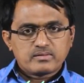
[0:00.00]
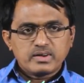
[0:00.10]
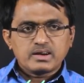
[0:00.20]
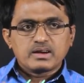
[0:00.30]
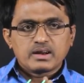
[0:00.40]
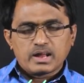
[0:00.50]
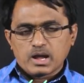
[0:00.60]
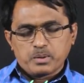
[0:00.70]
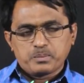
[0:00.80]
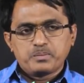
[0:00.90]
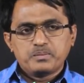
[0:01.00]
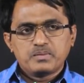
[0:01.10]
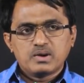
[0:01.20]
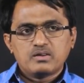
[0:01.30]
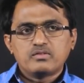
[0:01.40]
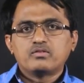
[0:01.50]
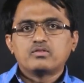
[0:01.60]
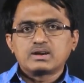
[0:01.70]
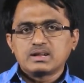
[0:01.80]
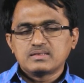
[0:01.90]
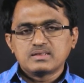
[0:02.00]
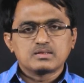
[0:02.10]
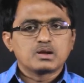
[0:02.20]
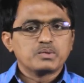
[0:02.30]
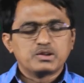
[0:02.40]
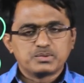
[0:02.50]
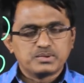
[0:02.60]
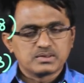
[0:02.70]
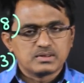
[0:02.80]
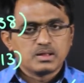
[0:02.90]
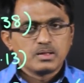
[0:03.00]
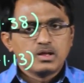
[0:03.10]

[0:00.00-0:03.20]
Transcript: quick recap of what is this normal distribution.